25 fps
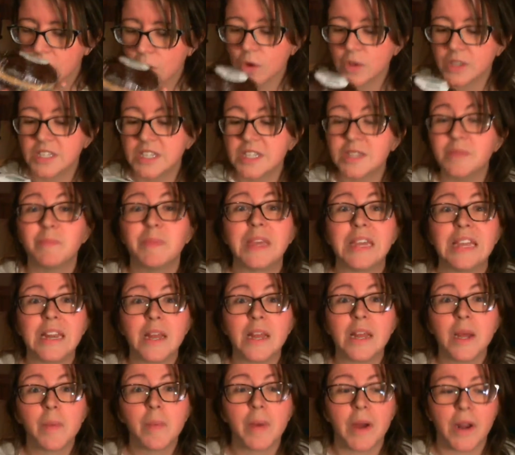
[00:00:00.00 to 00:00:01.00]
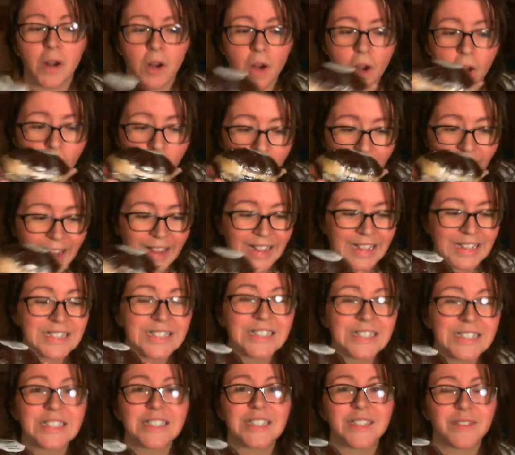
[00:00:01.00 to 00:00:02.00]
Oh, this is peanut butter. I
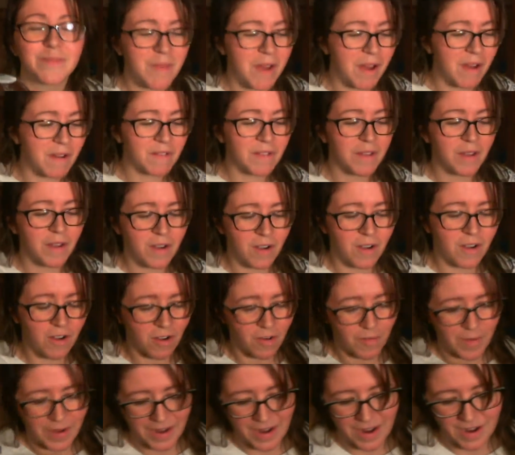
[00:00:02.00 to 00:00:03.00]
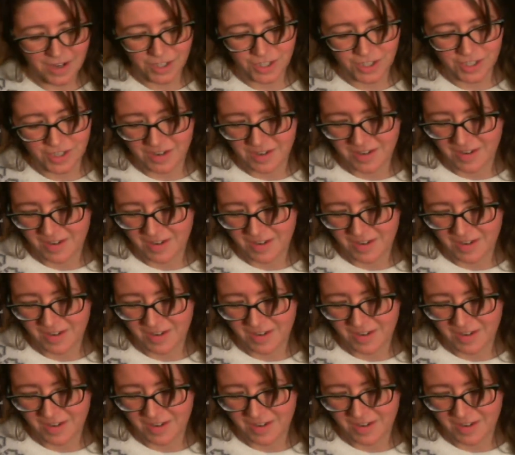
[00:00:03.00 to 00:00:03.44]
can smell the... Oh, my gosh.